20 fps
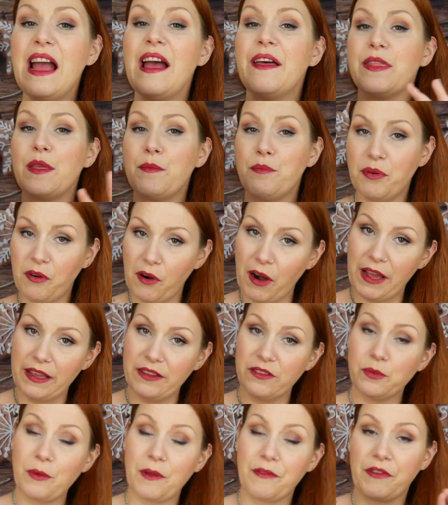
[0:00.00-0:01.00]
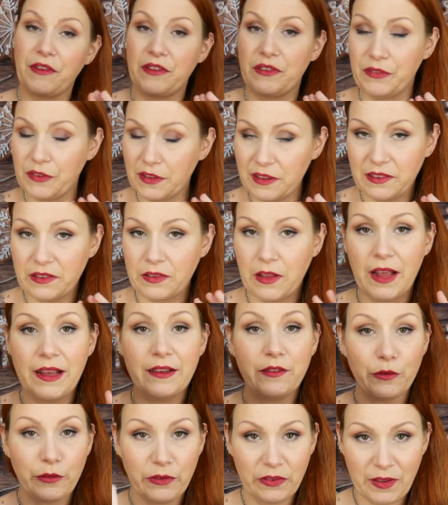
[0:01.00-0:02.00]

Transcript: and the price, whether it's full size